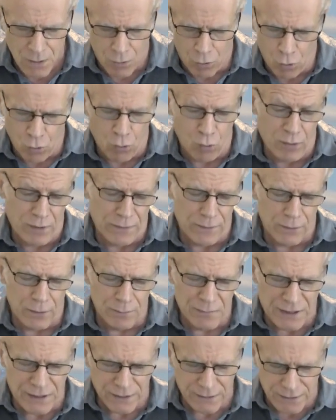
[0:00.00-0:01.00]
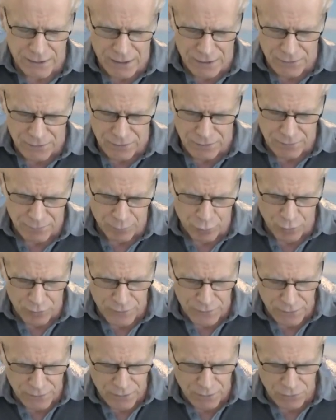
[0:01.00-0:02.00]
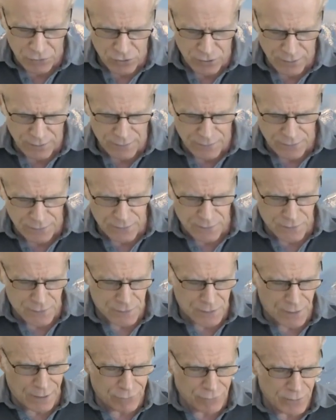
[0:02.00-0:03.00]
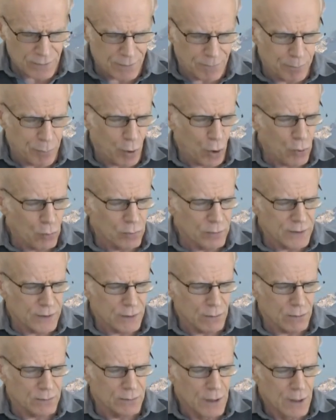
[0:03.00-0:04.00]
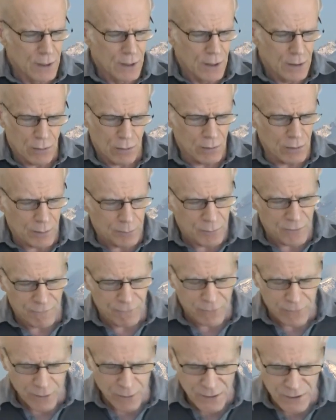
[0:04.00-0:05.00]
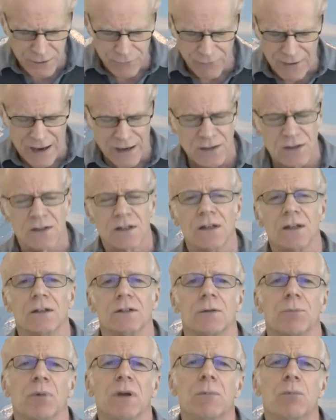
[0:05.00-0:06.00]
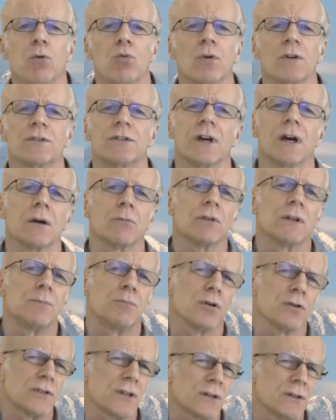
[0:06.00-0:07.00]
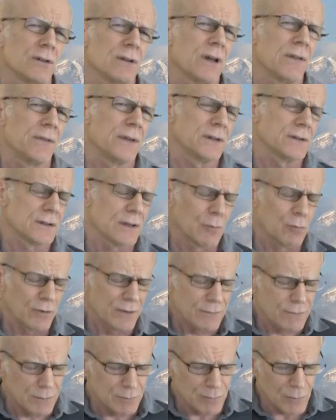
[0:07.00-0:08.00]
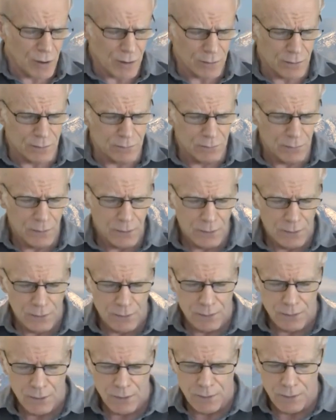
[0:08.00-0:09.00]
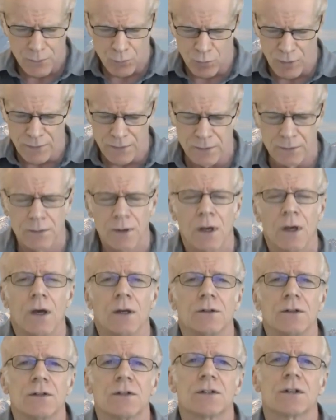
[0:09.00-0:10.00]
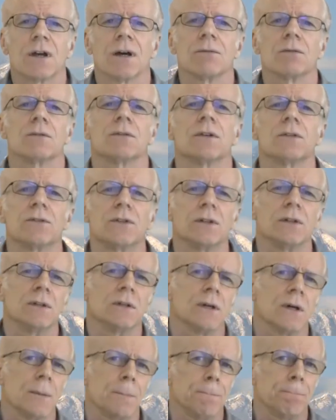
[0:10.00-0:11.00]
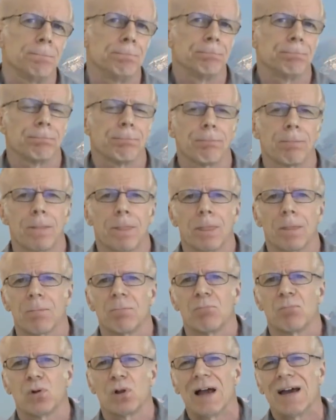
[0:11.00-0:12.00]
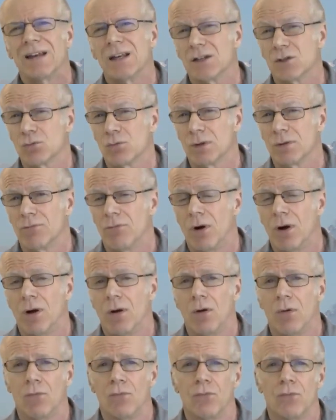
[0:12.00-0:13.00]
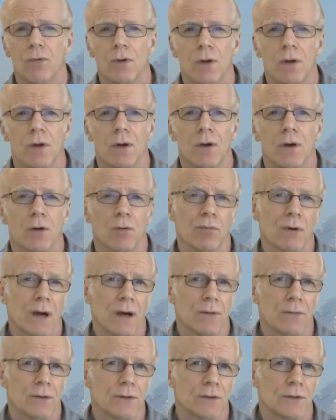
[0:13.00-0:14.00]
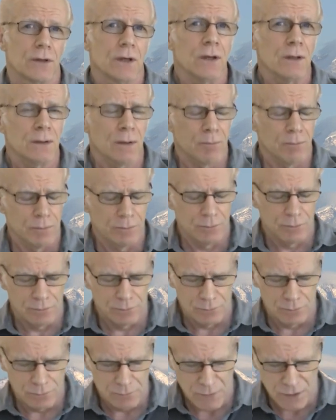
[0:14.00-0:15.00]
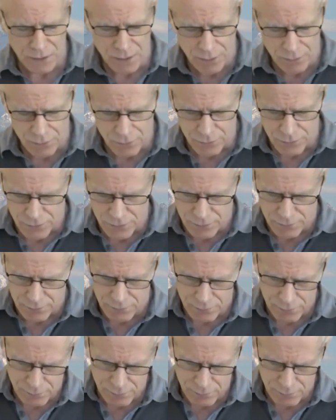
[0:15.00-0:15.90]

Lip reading: Oh, and there are many cases of persecution and the discovery of polio and or various vaccines. People were terribly persecuted. I think some were even martyred. The one that discovered that the planets revolve around the sun and others.